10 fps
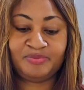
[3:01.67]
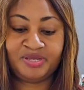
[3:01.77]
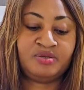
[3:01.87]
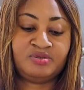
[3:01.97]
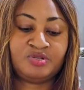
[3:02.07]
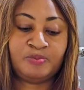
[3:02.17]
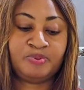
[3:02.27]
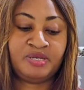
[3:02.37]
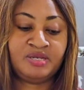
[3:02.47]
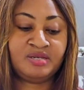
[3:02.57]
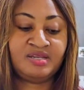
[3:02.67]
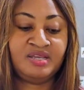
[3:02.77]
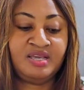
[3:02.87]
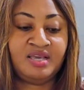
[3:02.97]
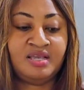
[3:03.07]
bear on top it,
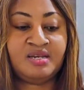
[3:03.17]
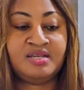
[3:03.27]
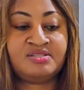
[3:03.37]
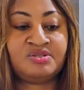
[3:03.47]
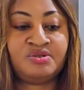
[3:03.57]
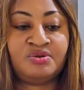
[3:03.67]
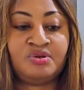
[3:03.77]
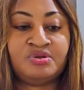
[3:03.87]
and there's a